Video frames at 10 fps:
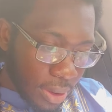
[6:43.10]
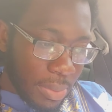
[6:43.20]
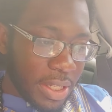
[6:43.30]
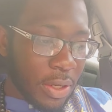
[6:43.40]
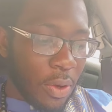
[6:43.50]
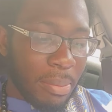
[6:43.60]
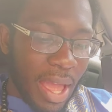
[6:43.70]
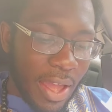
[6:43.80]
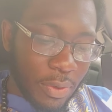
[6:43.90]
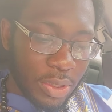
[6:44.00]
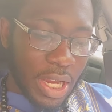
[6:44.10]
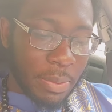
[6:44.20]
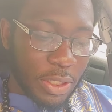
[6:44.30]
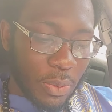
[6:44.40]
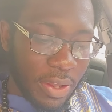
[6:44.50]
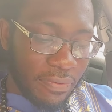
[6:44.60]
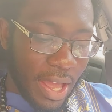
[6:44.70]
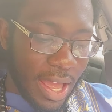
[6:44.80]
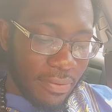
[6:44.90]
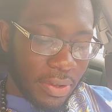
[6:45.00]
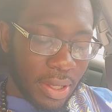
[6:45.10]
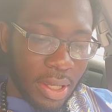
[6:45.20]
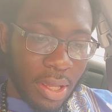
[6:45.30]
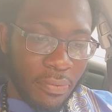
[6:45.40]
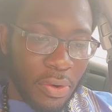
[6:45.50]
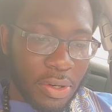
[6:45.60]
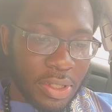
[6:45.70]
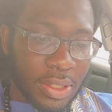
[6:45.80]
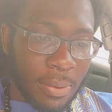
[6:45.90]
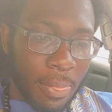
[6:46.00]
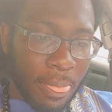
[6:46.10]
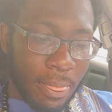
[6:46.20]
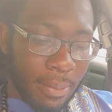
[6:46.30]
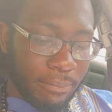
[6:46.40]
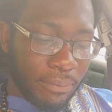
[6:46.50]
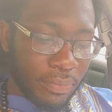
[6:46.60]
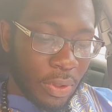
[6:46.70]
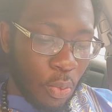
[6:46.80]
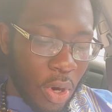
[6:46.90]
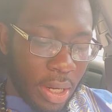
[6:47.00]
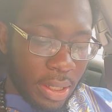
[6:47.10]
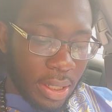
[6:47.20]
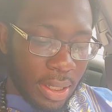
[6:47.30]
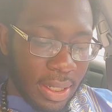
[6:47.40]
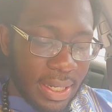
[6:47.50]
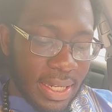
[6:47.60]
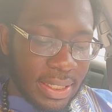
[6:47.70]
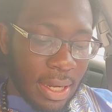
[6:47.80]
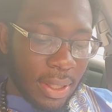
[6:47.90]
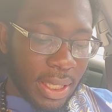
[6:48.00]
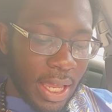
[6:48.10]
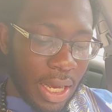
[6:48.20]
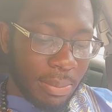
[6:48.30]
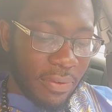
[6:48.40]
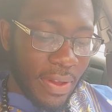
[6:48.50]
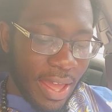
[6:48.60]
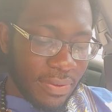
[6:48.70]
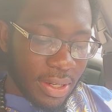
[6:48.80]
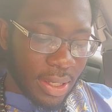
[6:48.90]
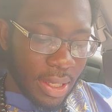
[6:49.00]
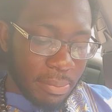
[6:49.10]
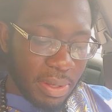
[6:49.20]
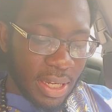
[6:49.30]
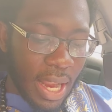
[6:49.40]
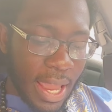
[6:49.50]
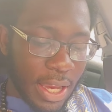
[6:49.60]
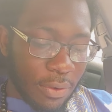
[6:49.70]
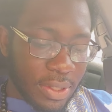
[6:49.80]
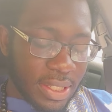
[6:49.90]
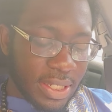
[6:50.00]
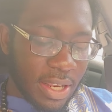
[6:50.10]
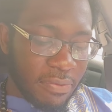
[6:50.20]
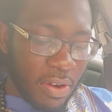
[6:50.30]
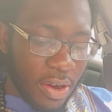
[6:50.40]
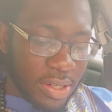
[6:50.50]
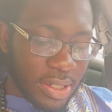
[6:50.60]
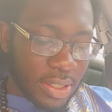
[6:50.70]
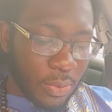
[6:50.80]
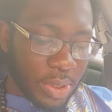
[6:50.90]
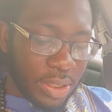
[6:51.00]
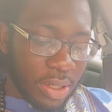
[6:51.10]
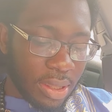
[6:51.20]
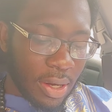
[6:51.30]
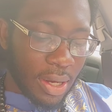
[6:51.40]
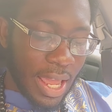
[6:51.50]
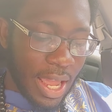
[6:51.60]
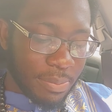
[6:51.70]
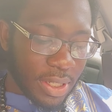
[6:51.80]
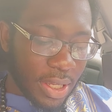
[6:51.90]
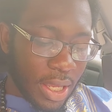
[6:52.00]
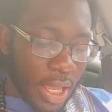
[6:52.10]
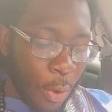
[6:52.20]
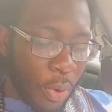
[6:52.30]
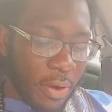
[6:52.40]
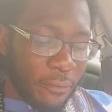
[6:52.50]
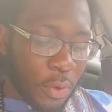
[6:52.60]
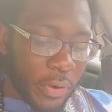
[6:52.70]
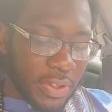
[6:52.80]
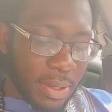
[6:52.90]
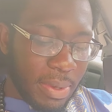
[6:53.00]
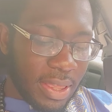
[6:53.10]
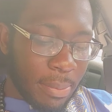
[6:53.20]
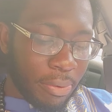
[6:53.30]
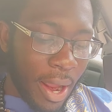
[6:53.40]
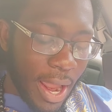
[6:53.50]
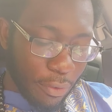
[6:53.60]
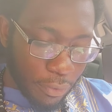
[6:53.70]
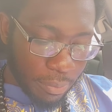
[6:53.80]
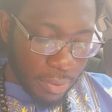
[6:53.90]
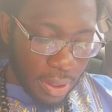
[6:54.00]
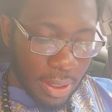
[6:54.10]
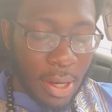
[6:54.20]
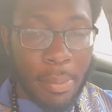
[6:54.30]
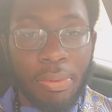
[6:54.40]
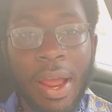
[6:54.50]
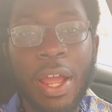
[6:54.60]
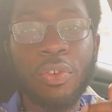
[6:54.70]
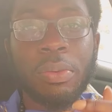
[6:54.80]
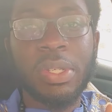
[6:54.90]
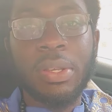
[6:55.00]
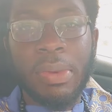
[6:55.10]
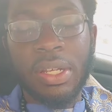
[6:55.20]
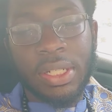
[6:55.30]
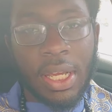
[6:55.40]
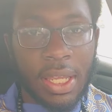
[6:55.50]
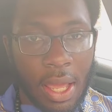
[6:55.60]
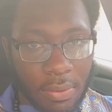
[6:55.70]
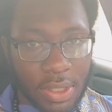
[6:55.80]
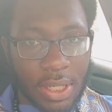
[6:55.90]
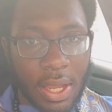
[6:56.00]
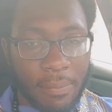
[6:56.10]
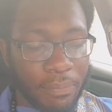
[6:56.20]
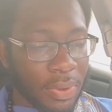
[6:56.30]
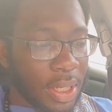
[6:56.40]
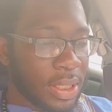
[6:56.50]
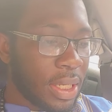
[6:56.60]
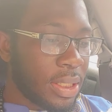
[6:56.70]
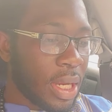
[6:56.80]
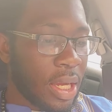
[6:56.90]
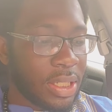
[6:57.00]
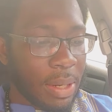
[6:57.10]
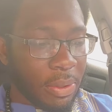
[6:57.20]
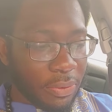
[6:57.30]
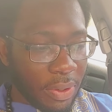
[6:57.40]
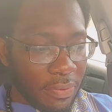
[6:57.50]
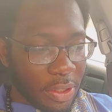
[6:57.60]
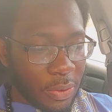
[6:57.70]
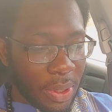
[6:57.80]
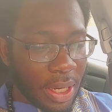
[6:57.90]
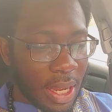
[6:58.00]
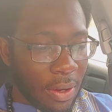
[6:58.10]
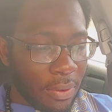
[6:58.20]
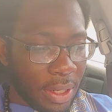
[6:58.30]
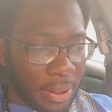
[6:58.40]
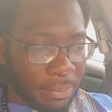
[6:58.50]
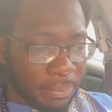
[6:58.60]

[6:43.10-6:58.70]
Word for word: Let's go to Matthew chapter 25 and verse 1. Then shall the kingdom of heaven be likened unto ten virgins which took their lamps and went forth to meet the bridegroom. Now the bridegroom is the Mashiach Yahweh Let's get John chapter 3 and verse 29 on that.